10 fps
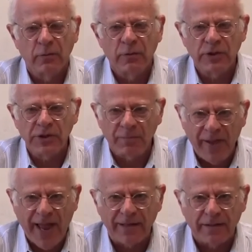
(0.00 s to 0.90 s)
which is a
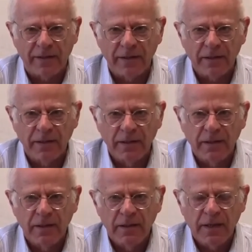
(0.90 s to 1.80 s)
bad thing,
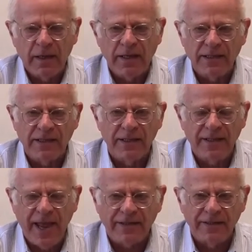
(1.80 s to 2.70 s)
is
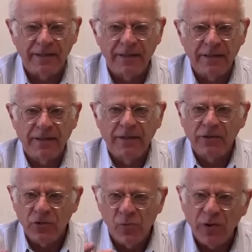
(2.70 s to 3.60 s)
connected
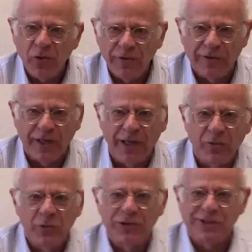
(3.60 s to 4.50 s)
to a good thing,
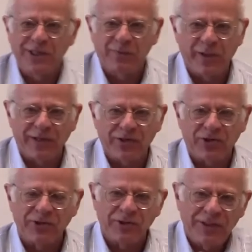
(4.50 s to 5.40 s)
which is
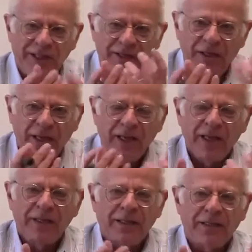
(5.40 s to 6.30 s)
expansion. You see the,
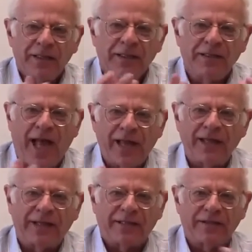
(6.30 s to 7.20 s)
the, the
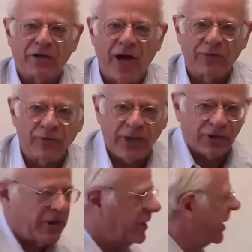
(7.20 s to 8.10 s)
dialectic, the contradiction